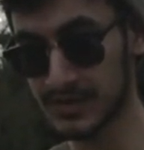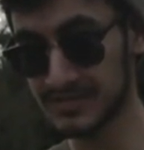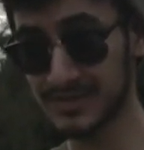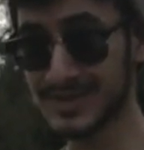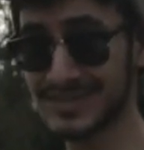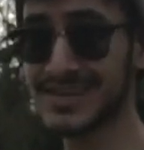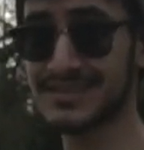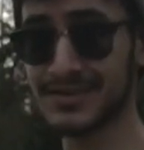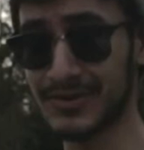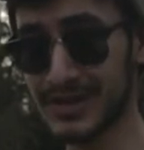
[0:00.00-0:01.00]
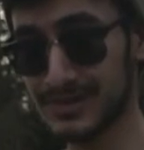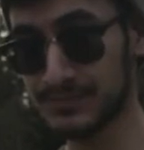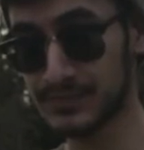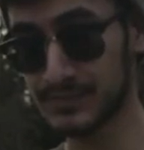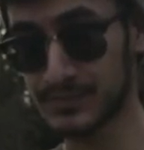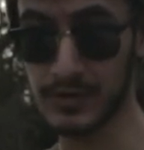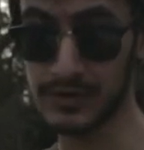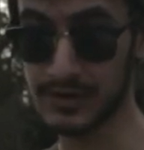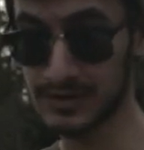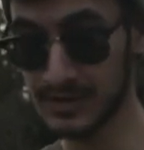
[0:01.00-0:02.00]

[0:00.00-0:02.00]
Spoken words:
Similar to ethene, right? Wrong.